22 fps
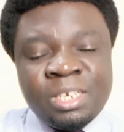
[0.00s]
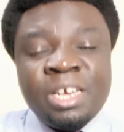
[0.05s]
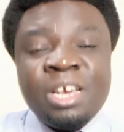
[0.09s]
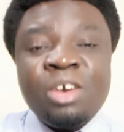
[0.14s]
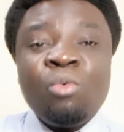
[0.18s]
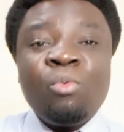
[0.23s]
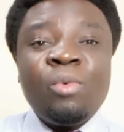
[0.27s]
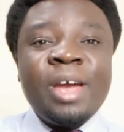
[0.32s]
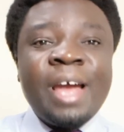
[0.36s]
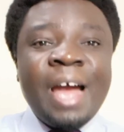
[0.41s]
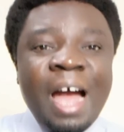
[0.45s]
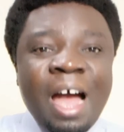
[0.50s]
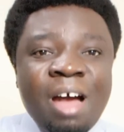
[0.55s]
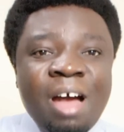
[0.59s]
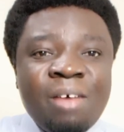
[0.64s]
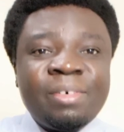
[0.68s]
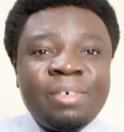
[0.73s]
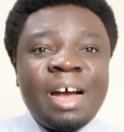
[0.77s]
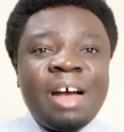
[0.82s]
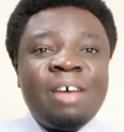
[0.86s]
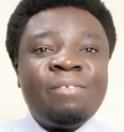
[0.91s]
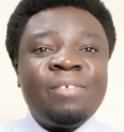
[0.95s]
We
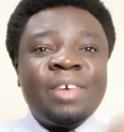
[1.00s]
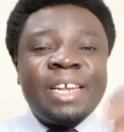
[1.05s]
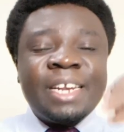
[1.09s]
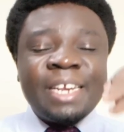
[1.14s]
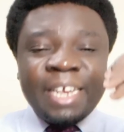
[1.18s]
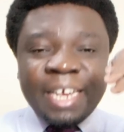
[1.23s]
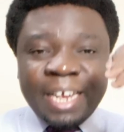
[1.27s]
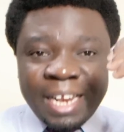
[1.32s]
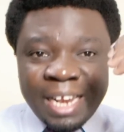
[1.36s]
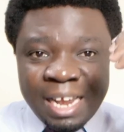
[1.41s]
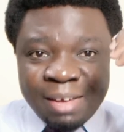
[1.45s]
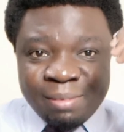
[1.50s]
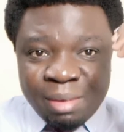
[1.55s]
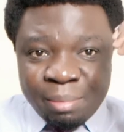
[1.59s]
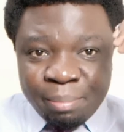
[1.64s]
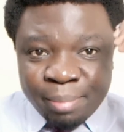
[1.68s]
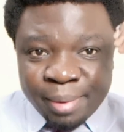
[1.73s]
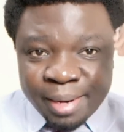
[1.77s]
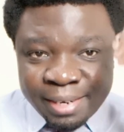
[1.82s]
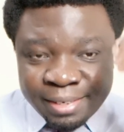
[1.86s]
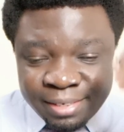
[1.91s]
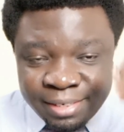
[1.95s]
have a very clever
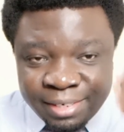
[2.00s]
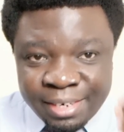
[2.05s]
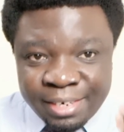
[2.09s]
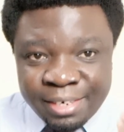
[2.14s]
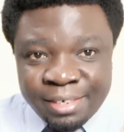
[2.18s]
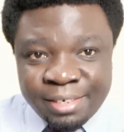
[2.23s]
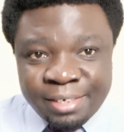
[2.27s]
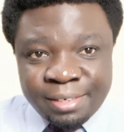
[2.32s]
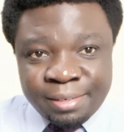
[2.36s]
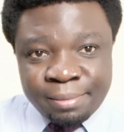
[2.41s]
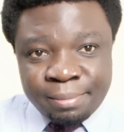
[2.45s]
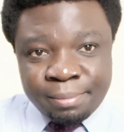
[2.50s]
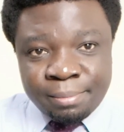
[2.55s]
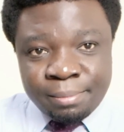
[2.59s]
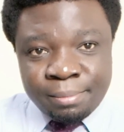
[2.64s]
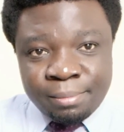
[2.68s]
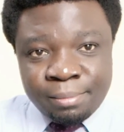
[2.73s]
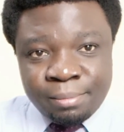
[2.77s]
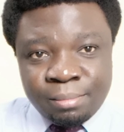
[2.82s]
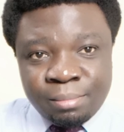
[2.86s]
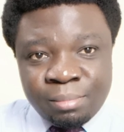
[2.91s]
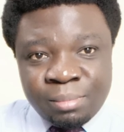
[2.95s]
president,
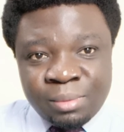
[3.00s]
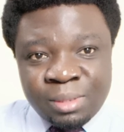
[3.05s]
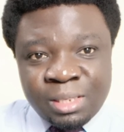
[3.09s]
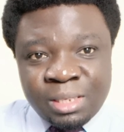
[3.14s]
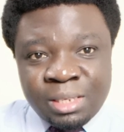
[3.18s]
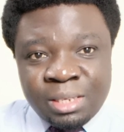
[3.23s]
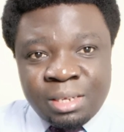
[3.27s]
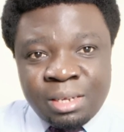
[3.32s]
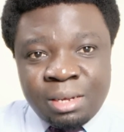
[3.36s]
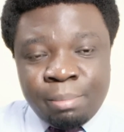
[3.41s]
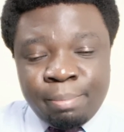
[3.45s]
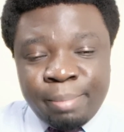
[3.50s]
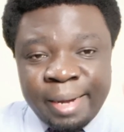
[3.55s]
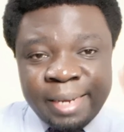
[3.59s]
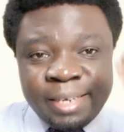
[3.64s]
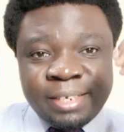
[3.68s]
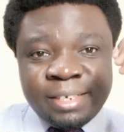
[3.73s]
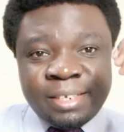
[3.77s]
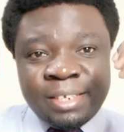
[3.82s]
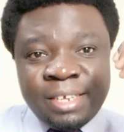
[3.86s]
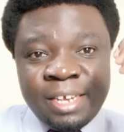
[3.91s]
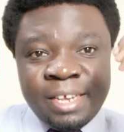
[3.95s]

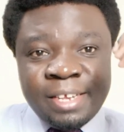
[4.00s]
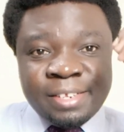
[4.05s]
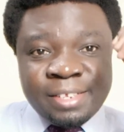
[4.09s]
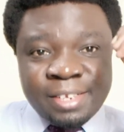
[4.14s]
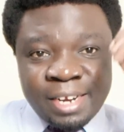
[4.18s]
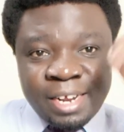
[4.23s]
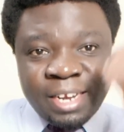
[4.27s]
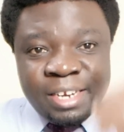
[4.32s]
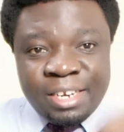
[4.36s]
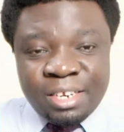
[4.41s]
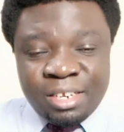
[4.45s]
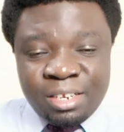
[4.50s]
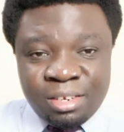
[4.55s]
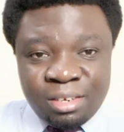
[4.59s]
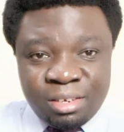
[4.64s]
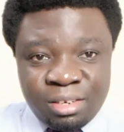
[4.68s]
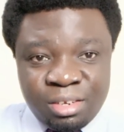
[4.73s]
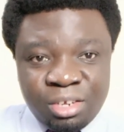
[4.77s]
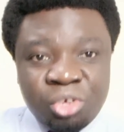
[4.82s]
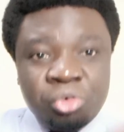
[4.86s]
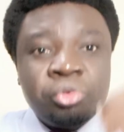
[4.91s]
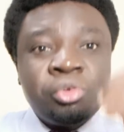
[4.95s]
but he is ready
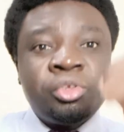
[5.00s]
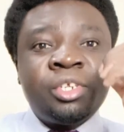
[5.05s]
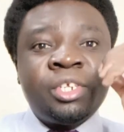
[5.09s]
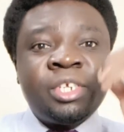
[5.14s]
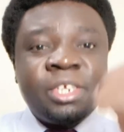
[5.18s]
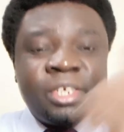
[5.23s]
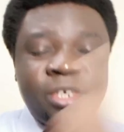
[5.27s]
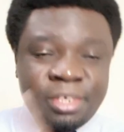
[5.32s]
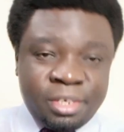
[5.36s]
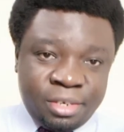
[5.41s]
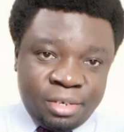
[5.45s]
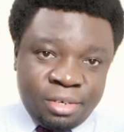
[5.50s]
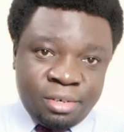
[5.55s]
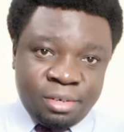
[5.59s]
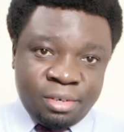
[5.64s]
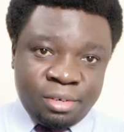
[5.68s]
to cheat